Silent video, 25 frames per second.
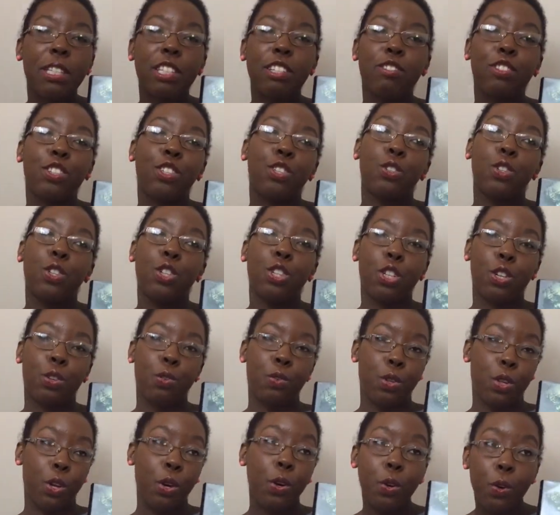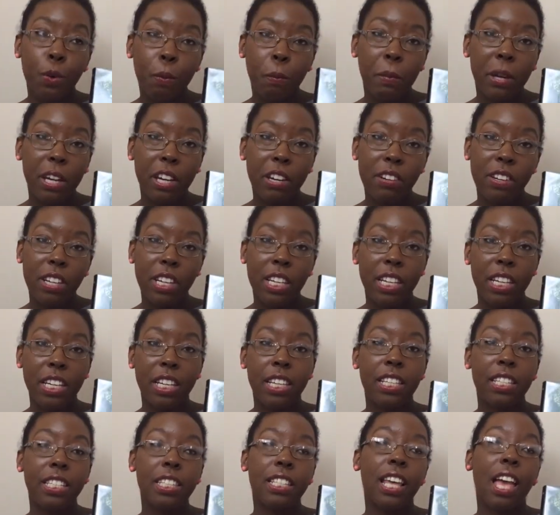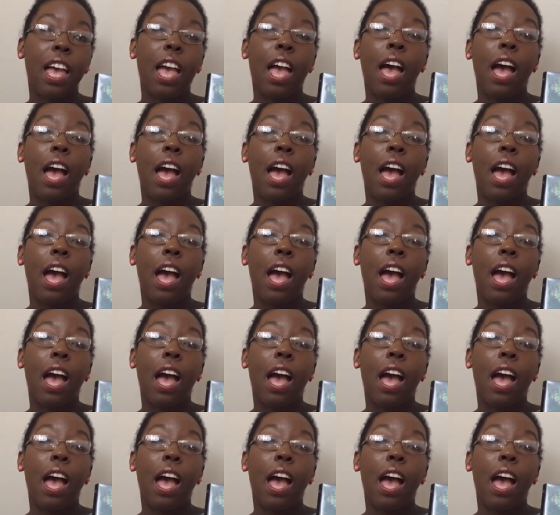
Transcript: And if you don't know who Merida is,